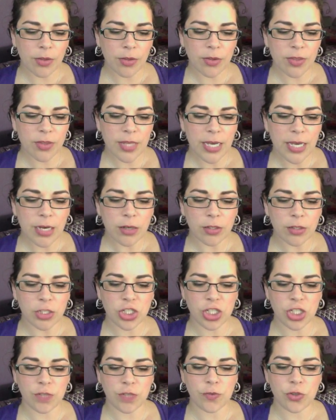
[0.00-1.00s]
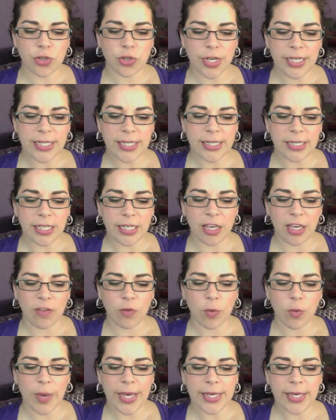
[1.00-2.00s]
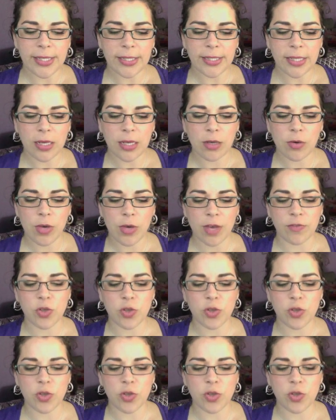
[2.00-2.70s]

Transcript: Another thing are the shift trades and giveaways.